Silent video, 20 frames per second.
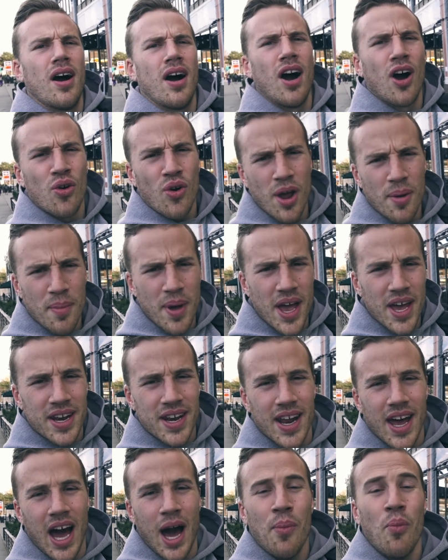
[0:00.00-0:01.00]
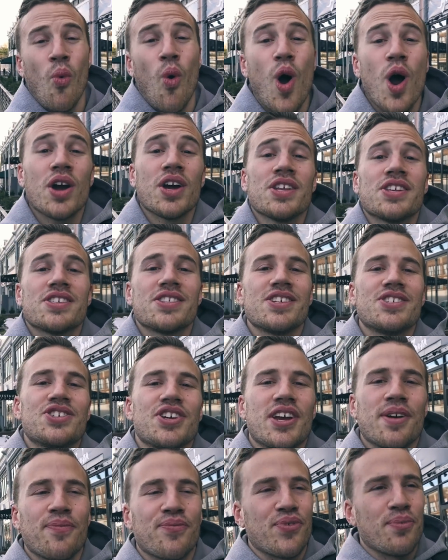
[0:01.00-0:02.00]
All right, man, I'm walking to the
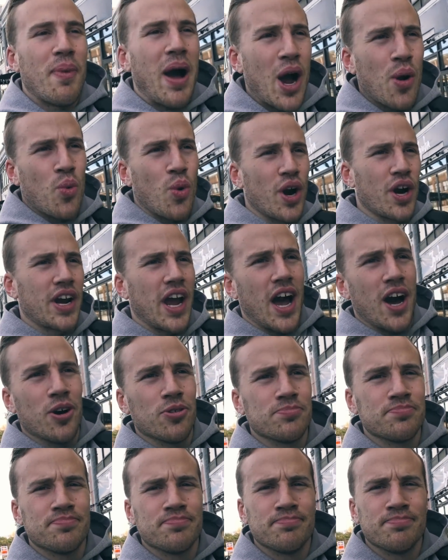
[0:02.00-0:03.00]
gym for my workout.